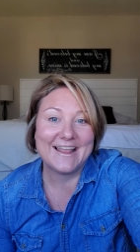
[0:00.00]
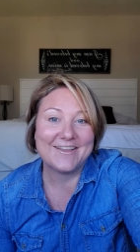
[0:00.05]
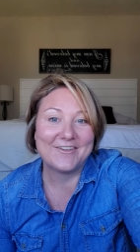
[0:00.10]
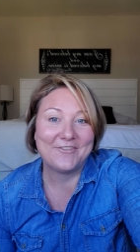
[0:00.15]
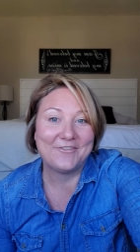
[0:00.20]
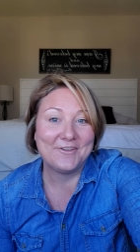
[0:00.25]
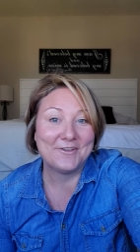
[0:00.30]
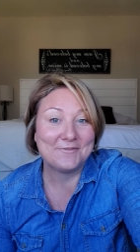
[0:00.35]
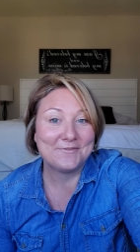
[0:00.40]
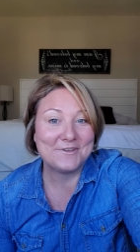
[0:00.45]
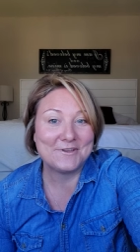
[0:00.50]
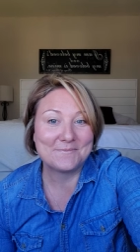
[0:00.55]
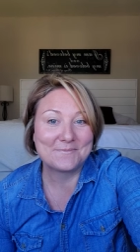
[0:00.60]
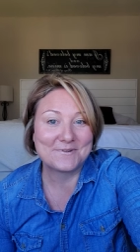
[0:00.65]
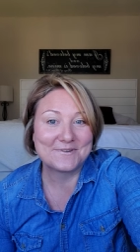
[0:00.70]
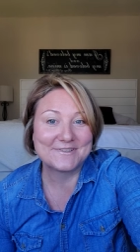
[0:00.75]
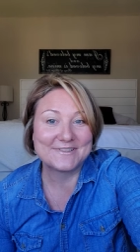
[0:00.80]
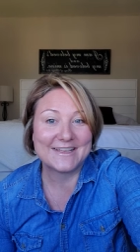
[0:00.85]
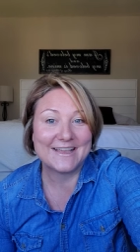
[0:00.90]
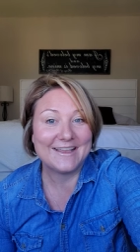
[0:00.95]

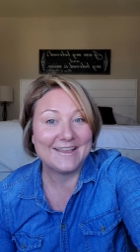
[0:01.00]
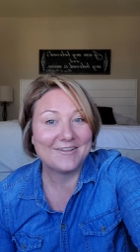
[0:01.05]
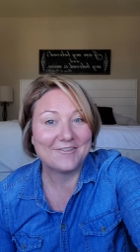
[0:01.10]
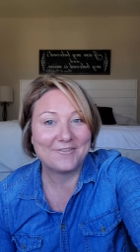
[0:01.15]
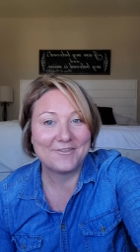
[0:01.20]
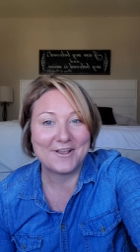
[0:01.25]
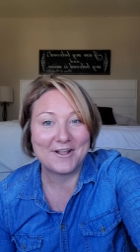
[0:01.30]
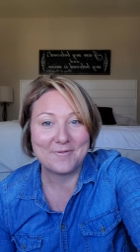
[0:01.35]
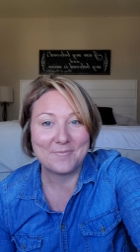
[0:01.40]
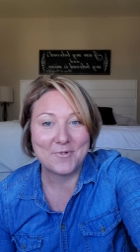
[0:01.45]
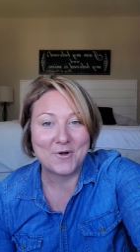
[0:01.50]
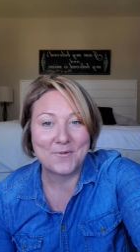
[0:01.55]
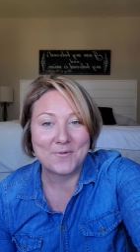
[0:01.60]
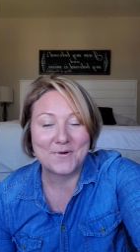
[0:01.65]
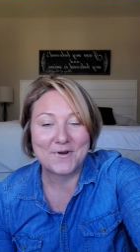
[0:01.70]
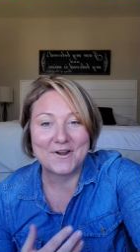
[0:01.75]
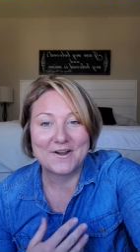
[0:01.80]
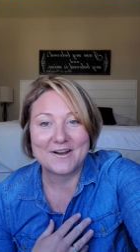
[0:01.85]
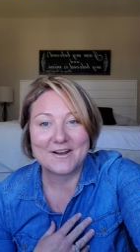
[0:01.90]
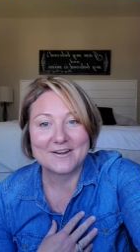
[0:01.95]
50%, if not
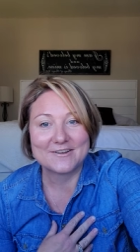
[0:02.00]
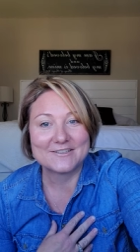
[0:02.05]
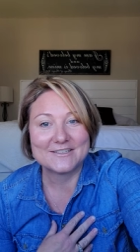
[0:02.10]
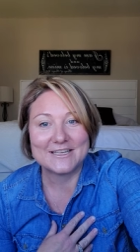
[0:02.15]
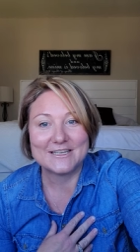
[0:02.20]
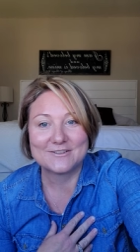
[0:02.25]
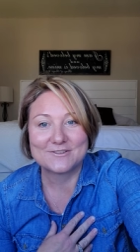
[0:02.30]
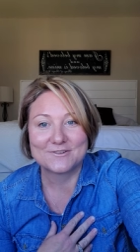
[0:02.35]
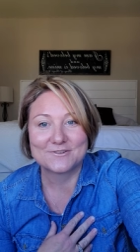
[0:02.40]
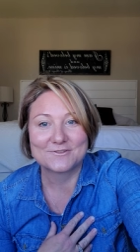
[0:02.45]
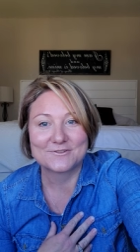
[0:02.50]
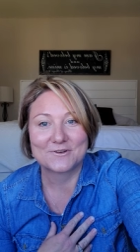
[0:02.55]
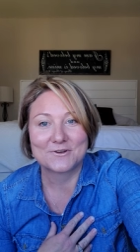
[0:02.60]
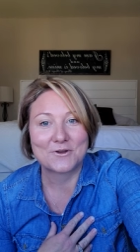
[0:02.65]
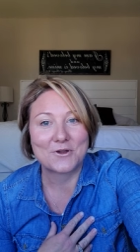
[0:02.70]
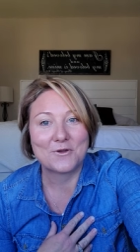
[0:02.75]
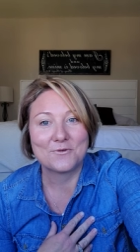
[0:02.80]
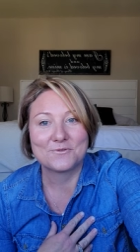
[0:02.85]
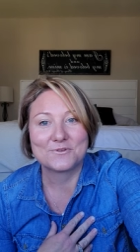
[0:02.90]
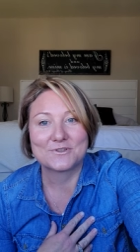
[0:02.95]
more, are teachers or
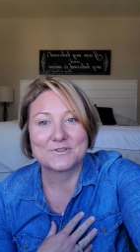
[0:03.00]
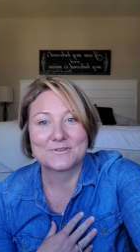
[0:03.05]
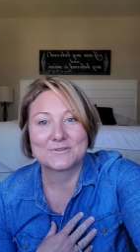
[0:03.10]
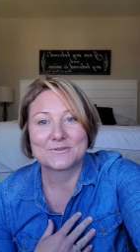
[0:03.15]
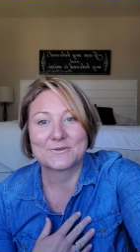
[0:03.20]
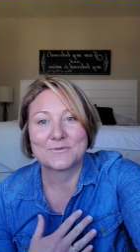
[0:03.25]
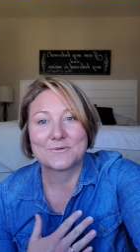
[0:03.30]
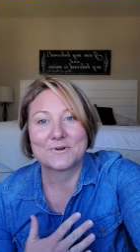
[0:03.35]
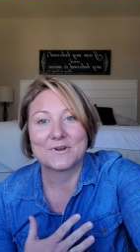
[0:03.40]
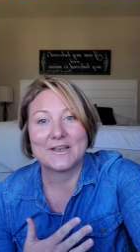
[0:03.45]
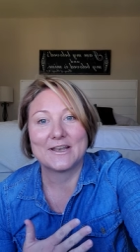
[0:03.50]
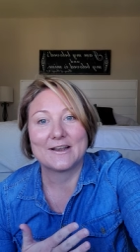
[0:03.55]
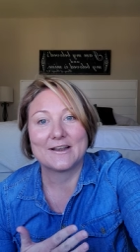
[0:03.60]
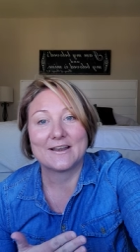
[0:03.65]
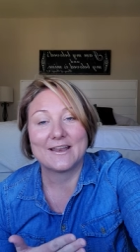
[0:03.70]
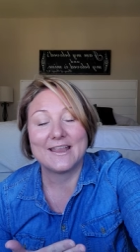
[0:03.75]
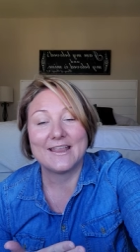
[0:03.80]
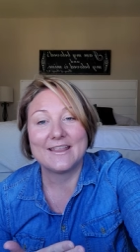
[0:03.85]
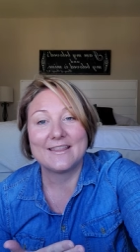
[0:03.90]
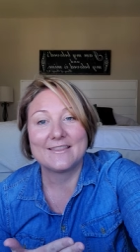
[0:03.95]
coaches or
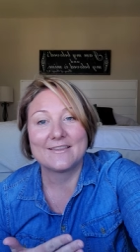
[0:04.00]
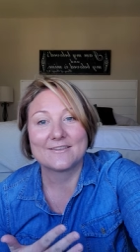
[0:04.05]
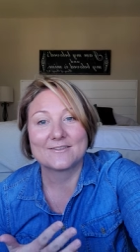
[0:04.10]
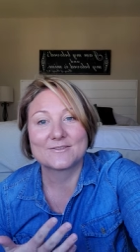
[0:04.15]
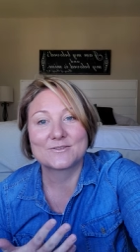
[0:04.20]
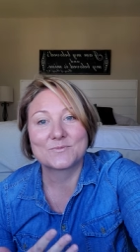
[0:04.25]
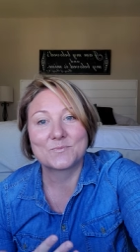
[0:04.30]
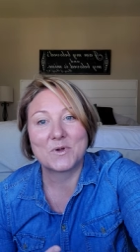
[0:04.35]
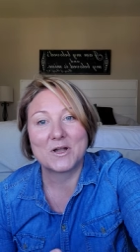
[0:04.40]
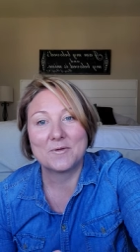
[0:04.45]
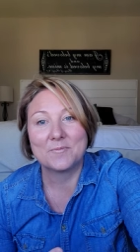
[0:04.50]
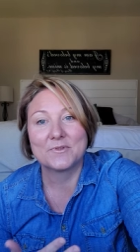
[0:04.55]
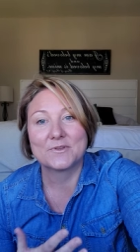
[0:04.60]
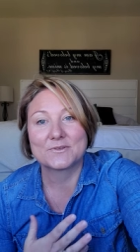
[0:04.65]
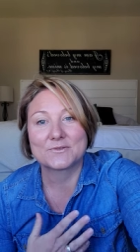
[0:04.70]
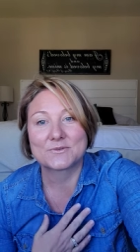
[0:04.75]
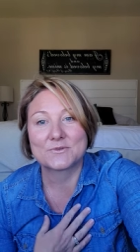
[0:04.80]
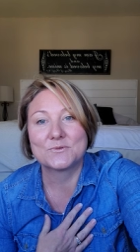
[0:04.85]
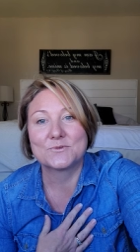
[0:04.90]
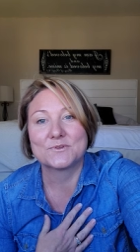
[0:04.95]
in the public
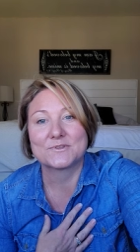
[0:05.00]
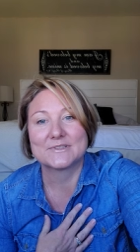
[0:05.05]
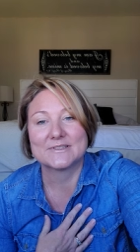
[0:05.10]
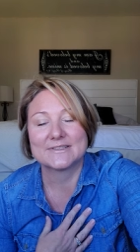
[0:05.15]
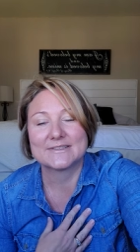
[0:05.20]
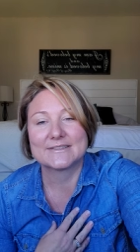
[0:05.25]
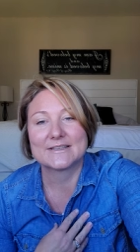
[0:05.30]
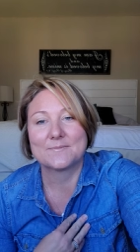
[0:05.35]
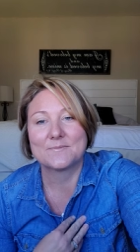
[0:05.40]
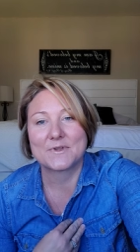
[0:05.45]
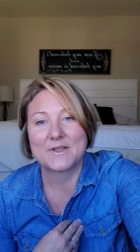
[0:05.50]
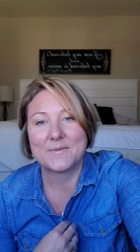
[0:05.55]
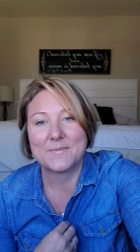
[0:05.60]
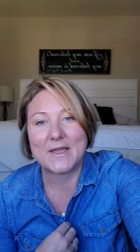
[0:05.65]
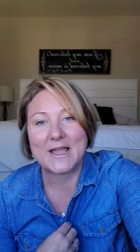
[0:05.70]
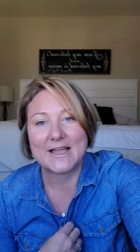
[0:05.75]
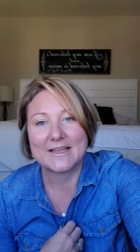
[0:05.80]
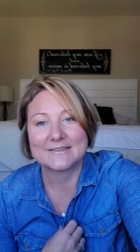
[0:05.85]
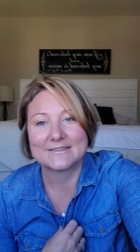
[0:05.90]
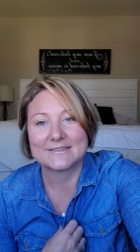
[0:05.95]
schools in some
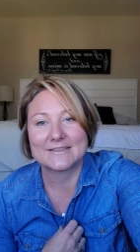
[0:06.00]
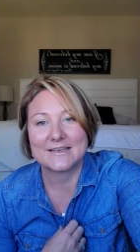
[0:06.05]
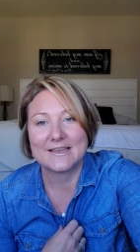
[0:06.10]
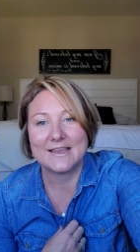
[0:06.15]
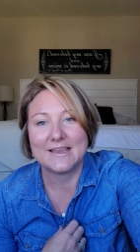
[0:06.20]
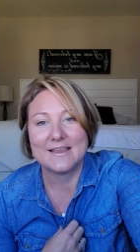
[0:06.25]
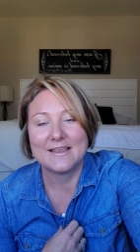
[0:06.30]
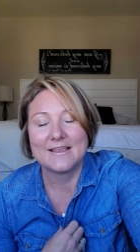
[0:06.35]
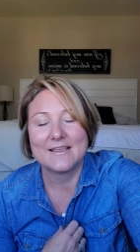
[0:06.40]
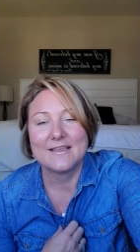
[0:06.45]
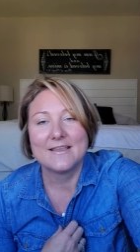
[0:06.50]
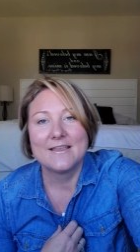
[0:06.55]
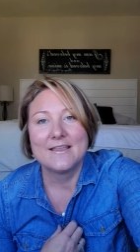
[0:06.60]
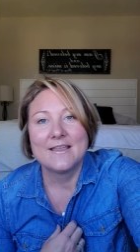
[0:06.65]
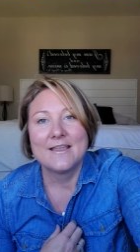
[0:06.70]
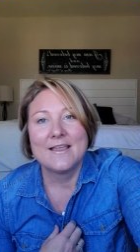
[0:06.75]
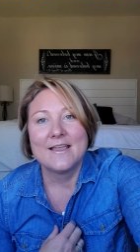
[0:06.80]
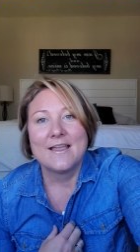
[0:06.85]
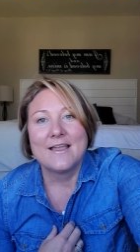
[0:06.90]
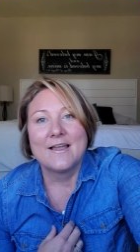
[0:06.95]
capacity,
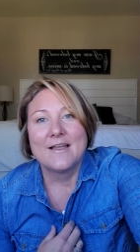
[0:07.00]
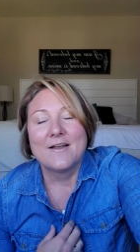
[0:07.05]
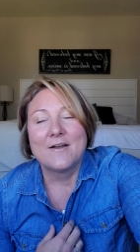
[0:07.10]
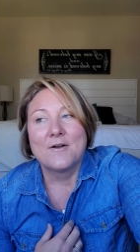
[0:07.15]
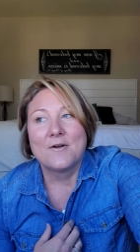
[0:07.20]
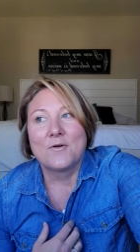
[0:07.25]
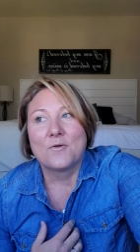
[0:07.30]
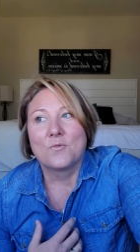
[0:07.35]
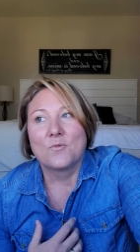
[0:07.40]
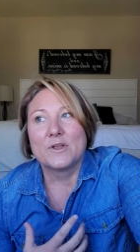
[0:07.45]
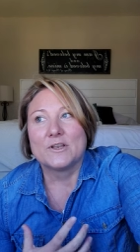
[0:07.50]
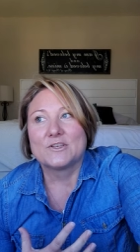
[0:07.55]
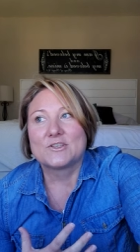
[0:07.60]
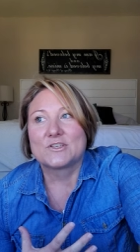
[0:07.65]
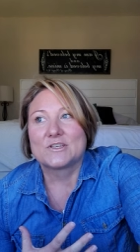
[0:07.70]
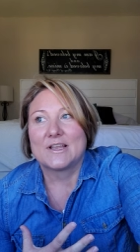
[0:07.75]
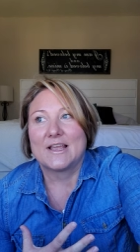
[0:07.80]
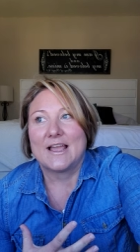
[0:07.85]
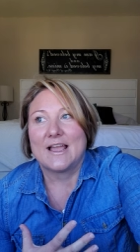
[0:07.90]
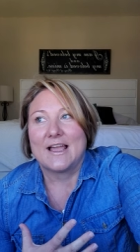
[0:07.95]

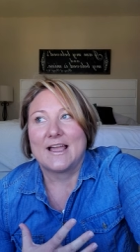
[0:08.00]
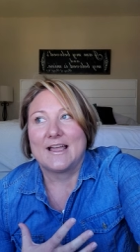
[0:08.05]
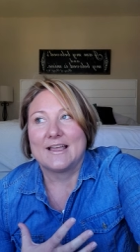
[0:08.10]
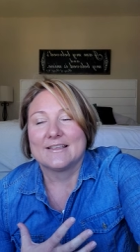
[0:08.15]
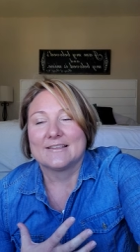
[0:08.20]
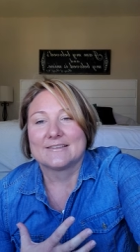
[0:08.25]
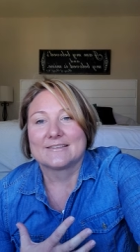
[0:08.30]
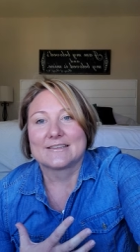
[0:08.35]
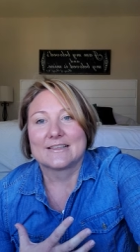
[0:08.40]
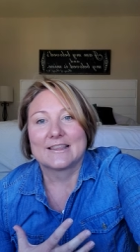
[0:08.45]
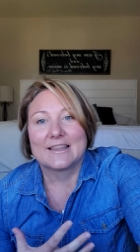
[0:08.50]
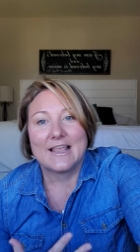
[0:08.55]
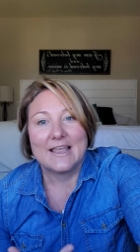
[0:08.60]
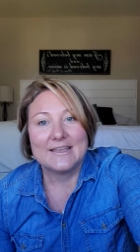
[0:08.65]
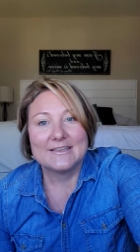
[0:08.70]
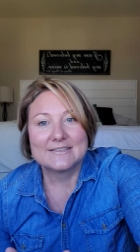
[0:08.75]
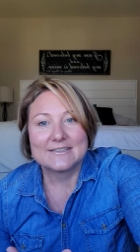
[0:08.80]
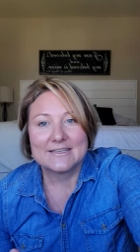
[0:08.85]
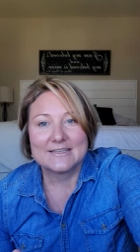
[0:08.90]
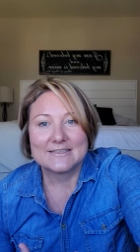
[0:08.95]
which has
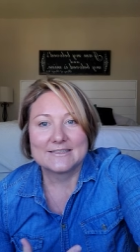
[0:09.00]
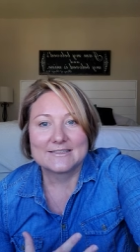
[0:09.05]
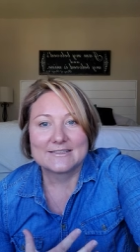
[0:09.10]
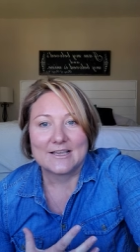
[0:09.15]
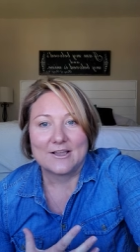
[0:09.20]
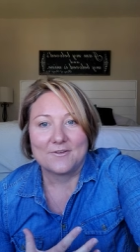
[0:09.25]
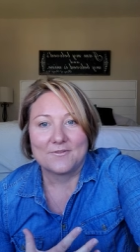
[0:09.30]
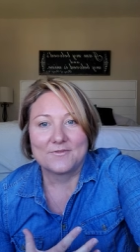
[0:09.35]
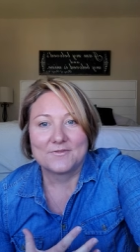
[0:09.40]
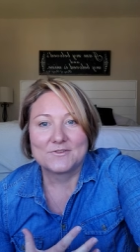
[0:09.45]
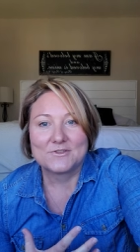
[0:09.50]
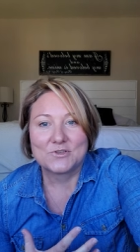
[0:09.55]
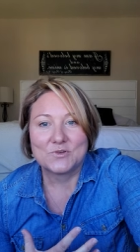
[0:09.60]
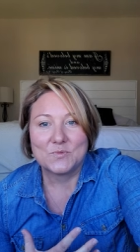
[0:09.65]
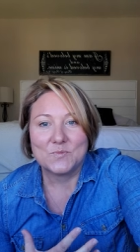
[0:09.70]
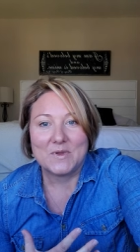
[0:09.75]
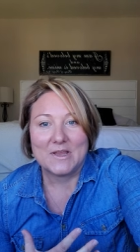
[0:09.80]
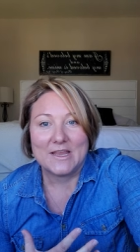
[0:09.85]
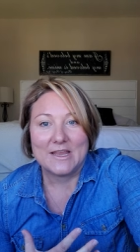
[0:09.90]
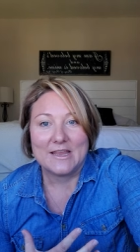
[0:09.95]
lent itself to
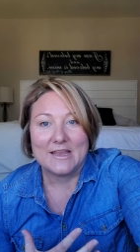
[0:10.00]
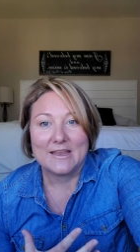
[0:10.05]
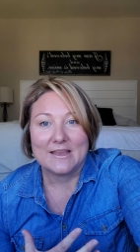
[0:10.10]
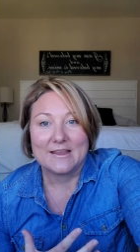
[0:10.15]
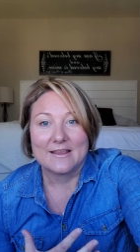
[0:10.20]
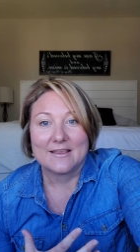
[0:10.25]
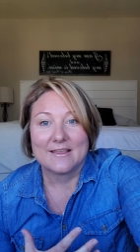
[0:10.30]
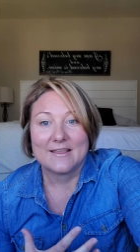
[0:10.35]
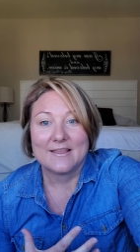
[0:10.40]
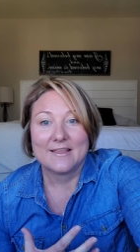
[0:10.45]
being